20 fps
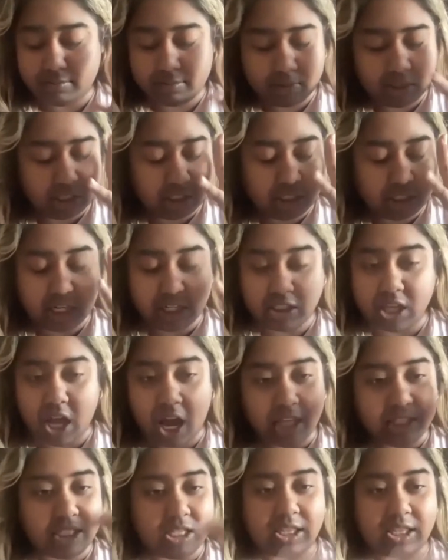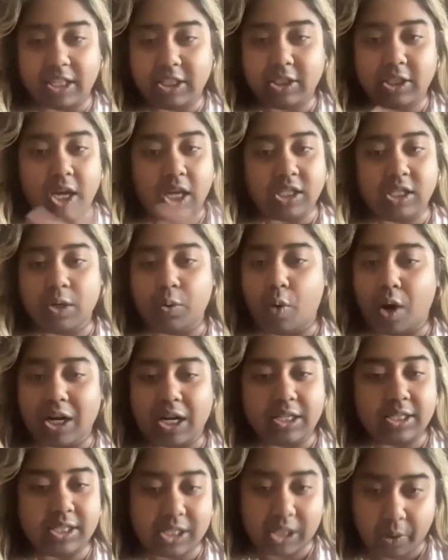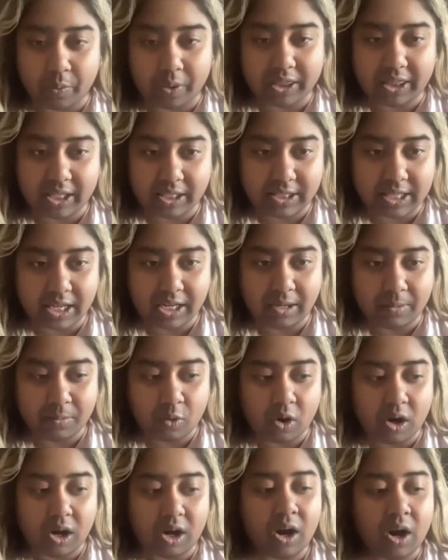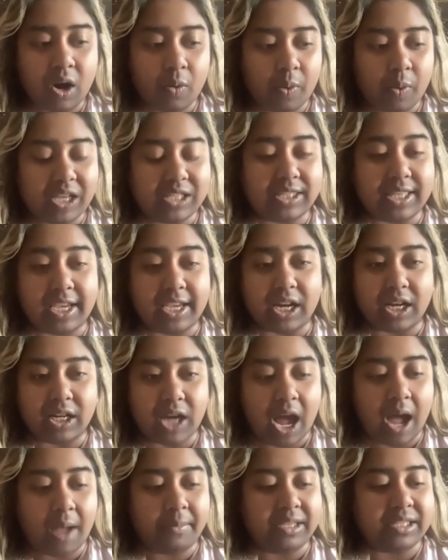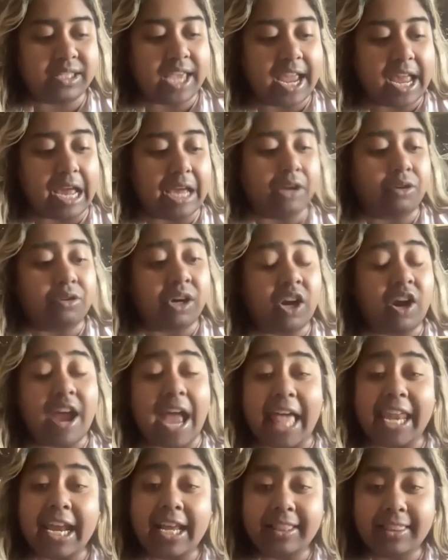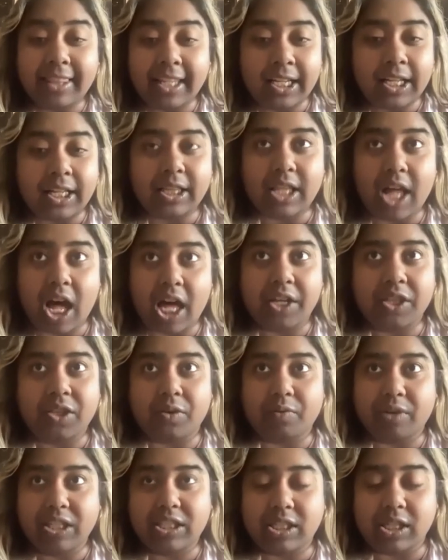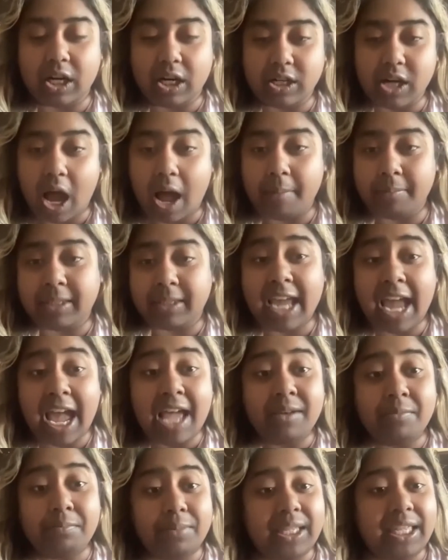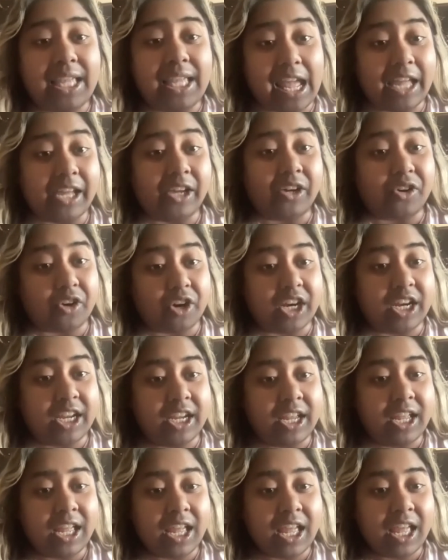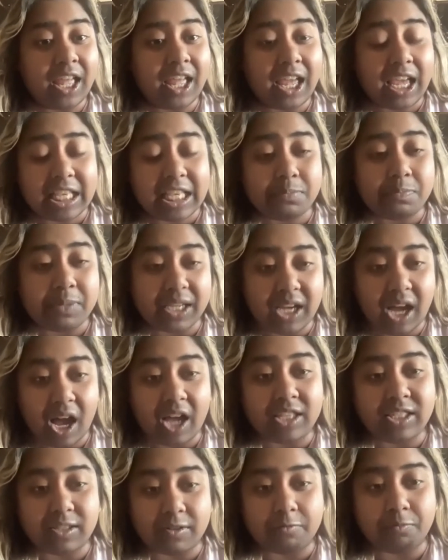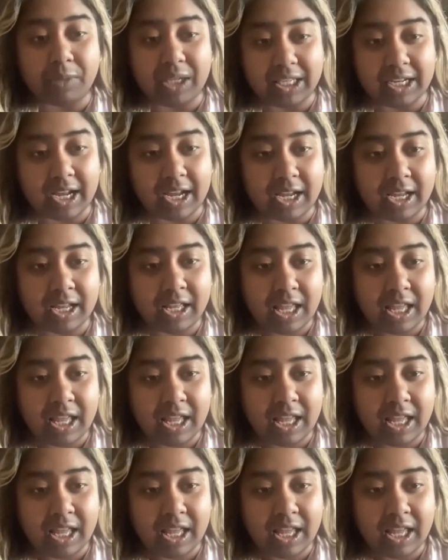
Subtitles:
just exhausted, like doesn't want to deal with this anymore. Whereas like Anam is angrier. And I think a lot of the reason Anam can be angry is because of Mina.